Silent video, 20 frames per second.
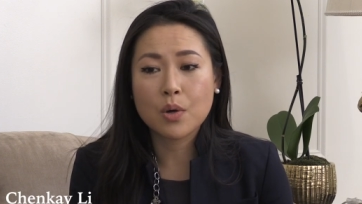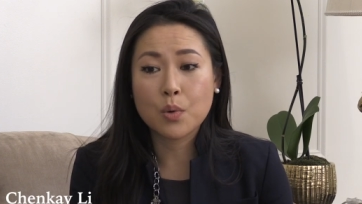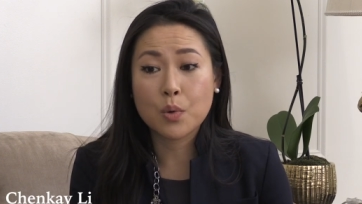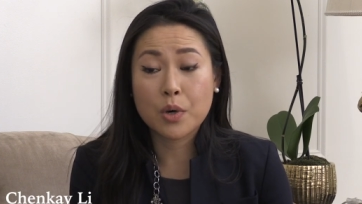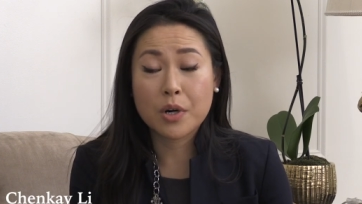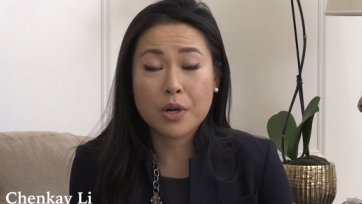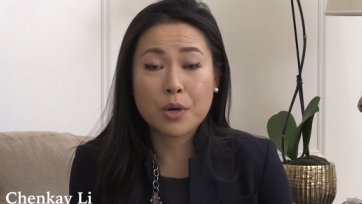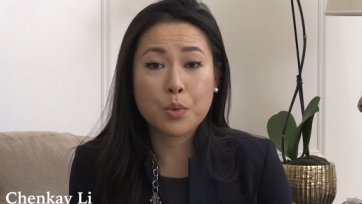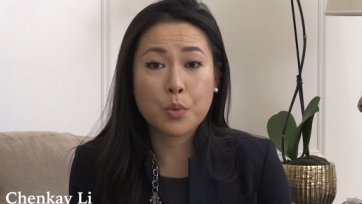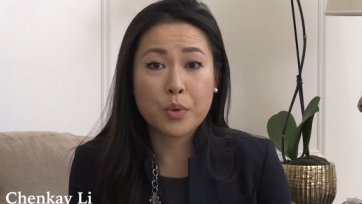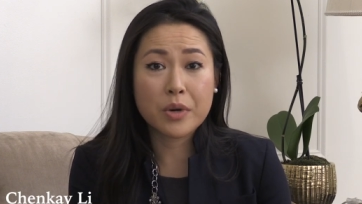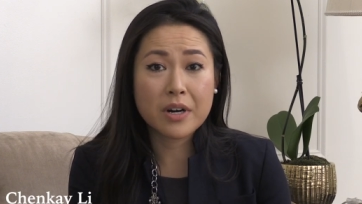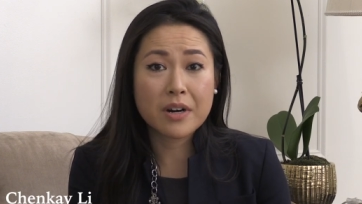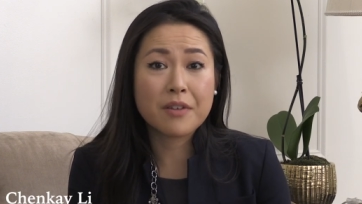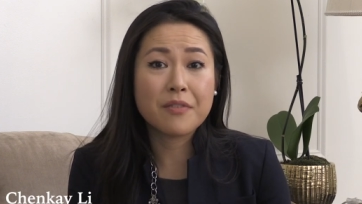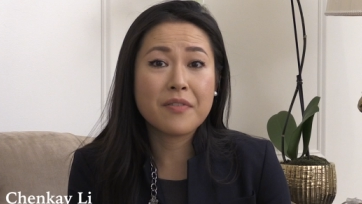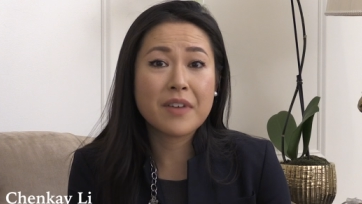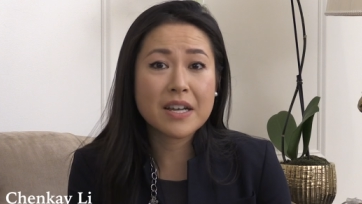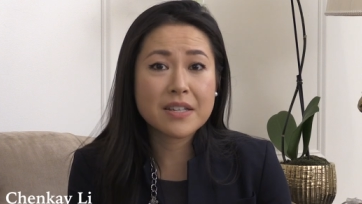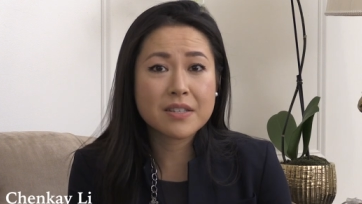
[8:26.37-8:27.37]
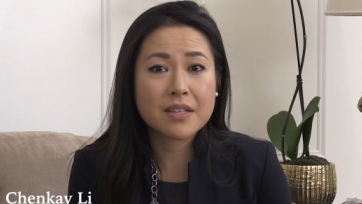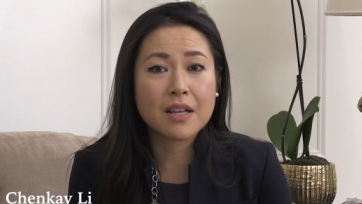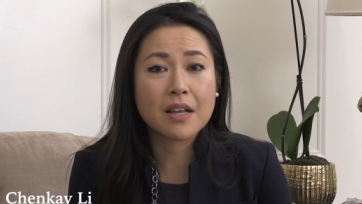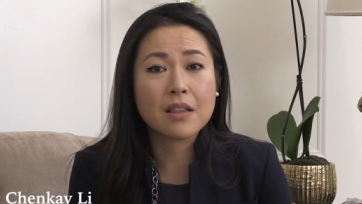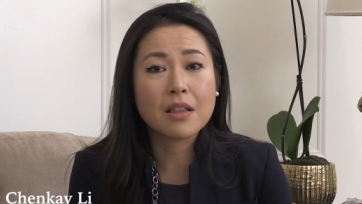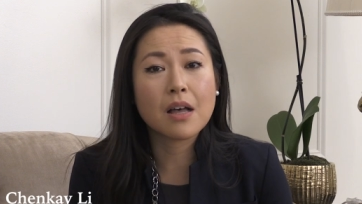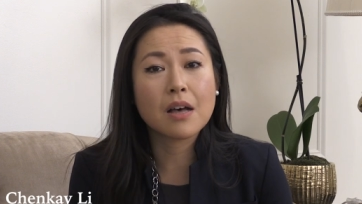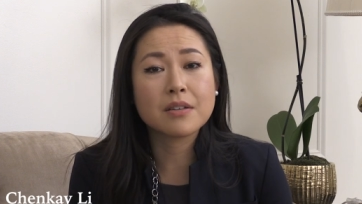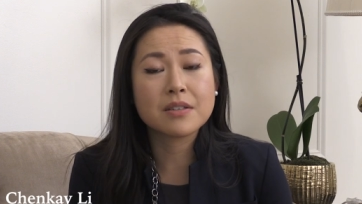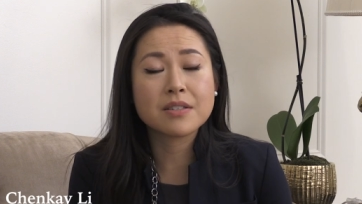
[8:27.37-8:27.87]
we're investing
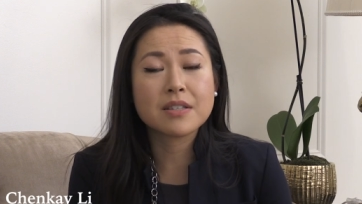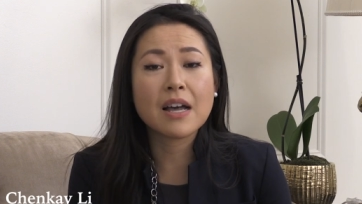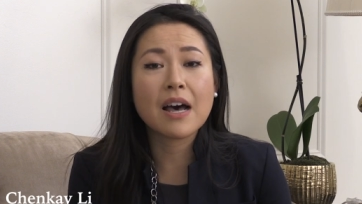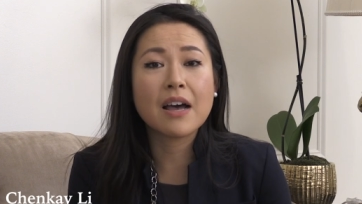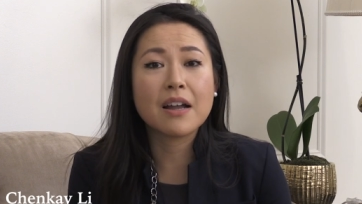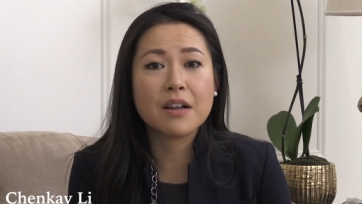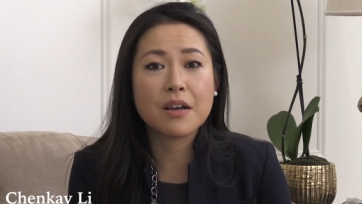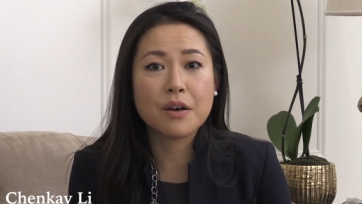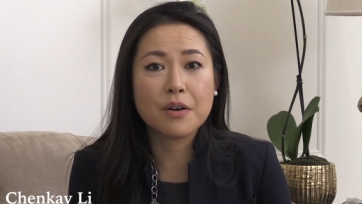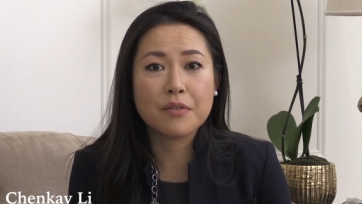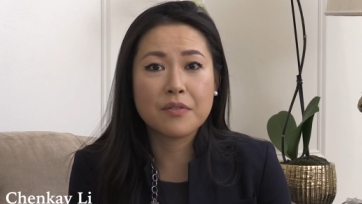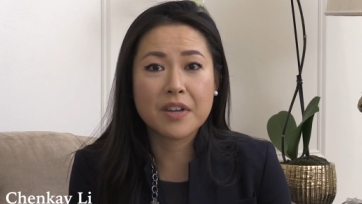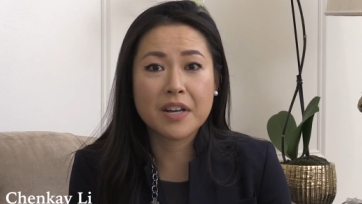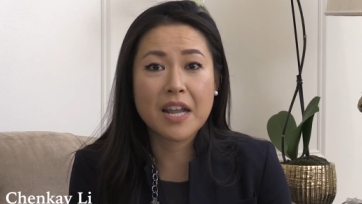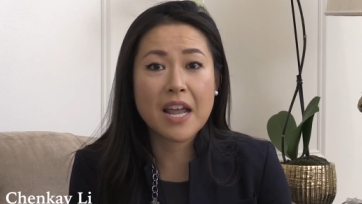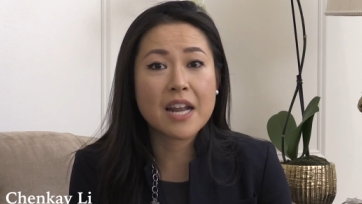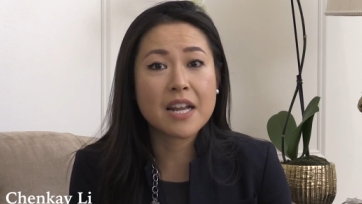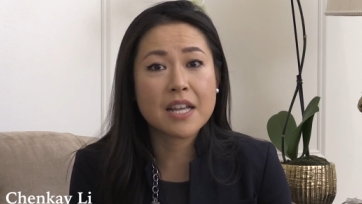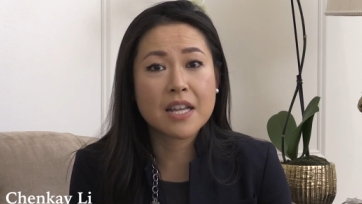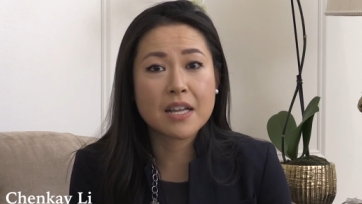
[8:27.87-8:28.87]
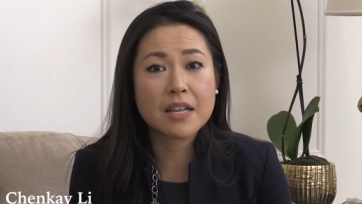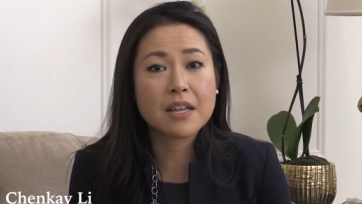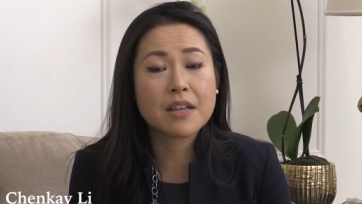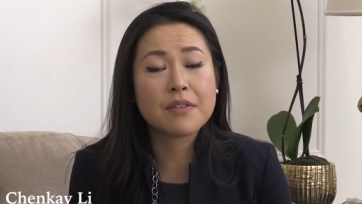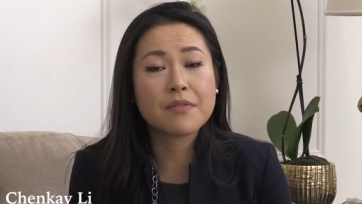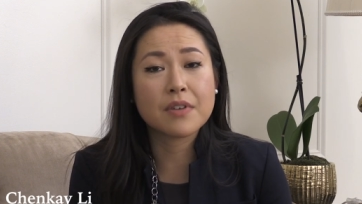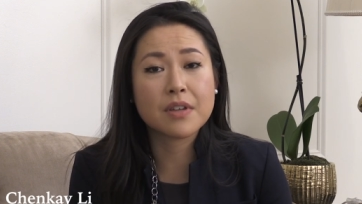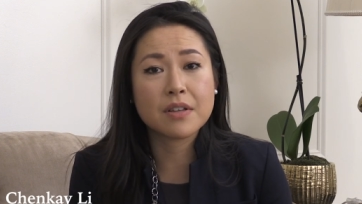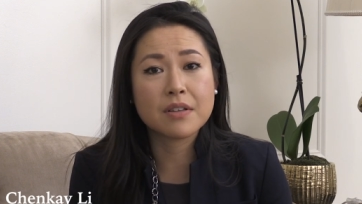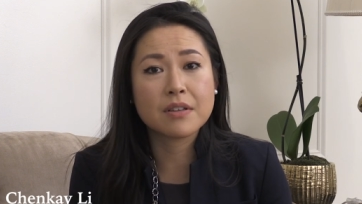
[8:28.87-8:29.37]
alongside of in any
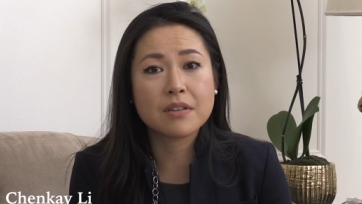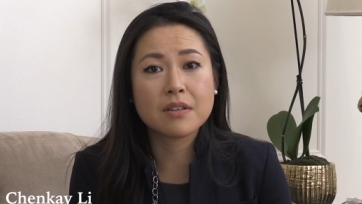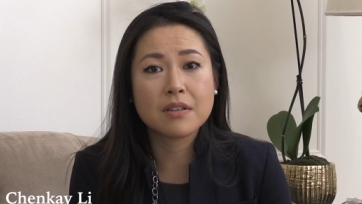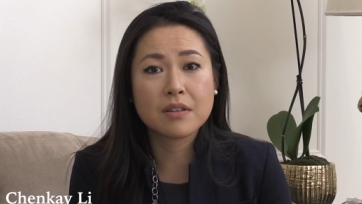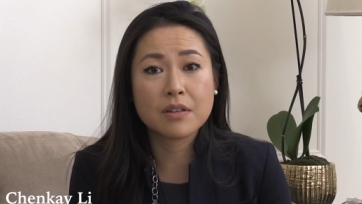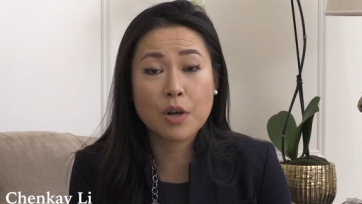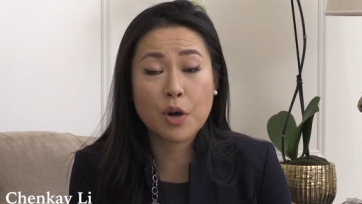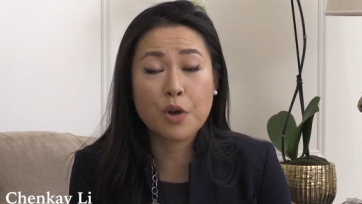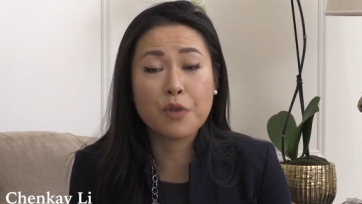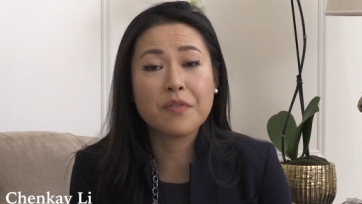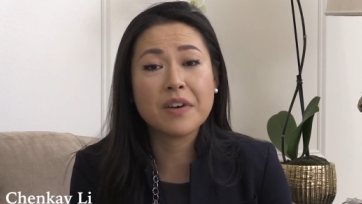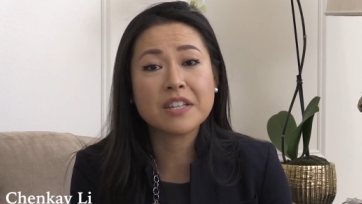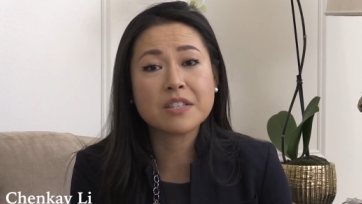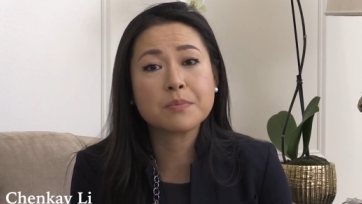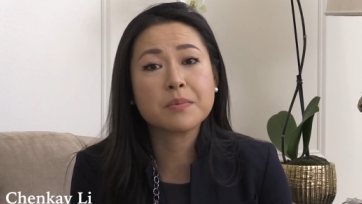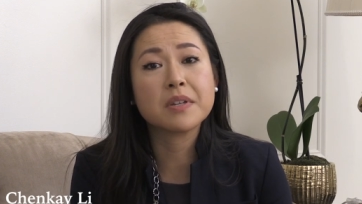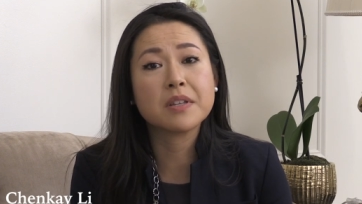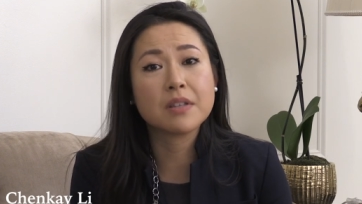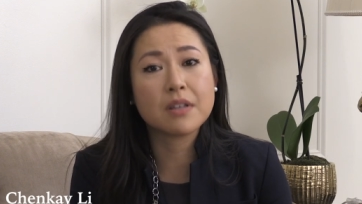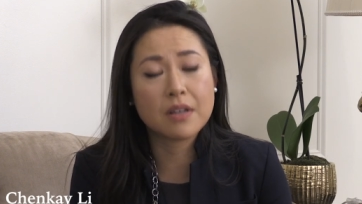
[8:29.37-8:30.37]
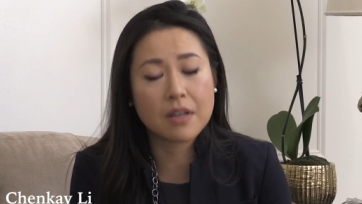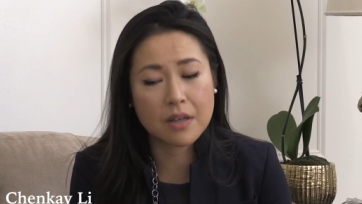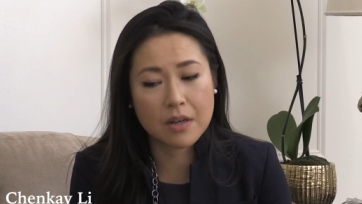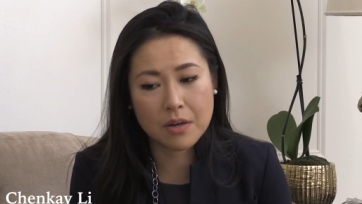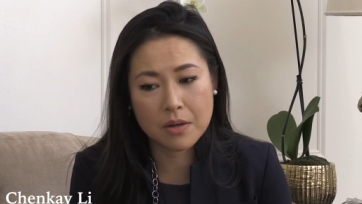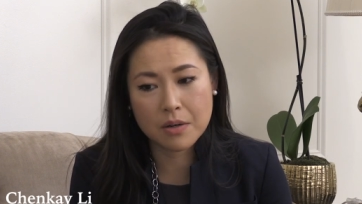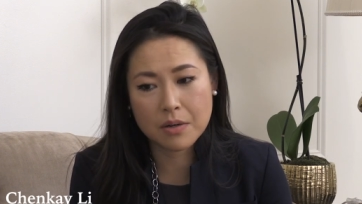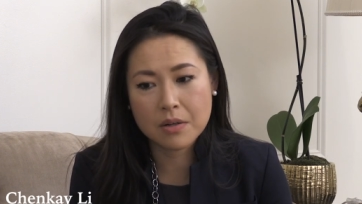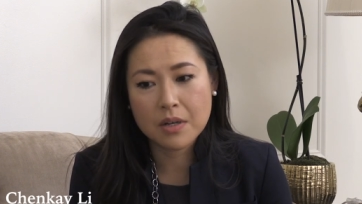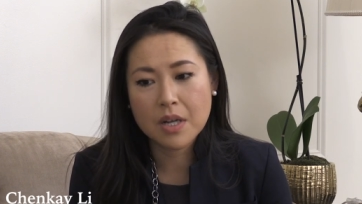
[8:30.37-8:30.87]
given co-investment
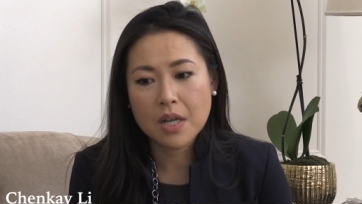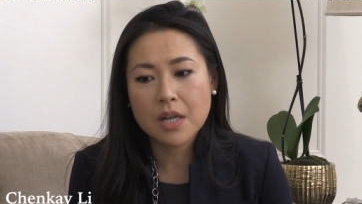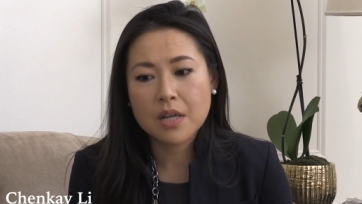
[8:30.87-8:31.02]
deal.